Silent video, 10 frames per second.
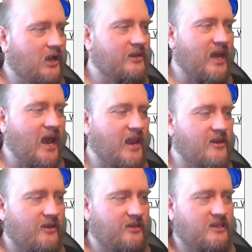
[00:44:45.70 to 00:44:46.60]
gonna add
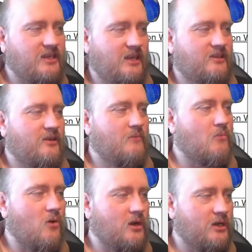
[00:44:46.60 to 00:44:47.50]
yet
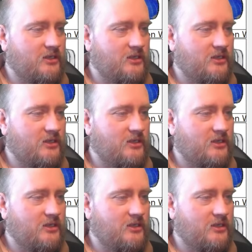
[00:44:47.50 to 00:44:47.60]
more